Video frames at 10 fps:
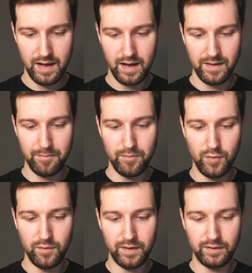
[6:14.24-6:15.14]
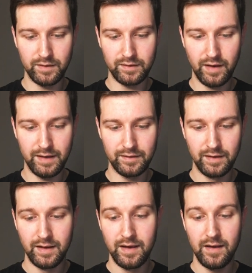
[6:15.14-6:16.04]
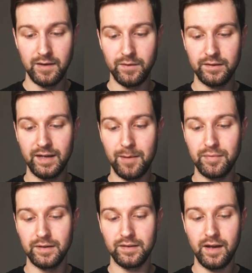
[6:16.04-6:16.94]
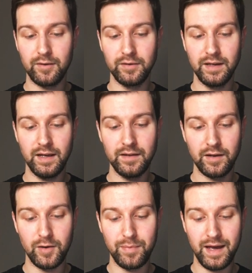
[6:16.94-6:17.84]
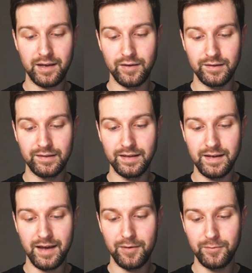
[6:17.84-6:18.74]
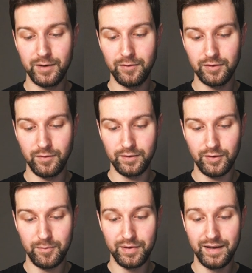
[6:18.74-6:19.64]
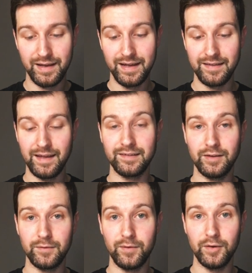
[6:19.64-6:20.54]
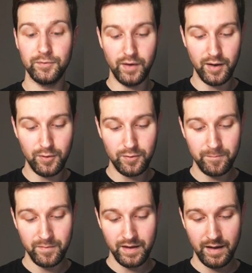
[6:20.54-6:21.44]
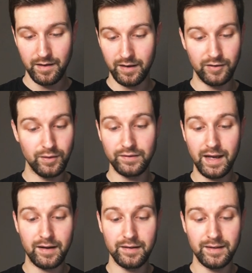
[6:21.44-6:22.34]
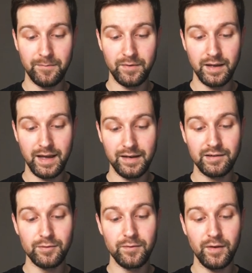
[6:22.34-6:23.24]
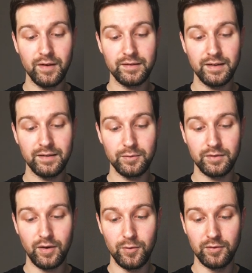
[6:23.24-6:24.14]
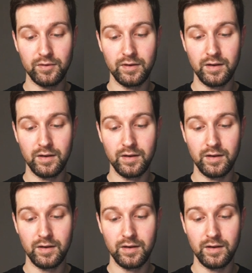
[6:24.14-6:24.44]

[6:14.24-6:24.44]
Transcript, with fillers: and then move it to the side. And if I tap this icon here and then go back, you can see now, if we go to the very top, that's now the first file. And I can do exactly the same thing again to reverse this, So just hold,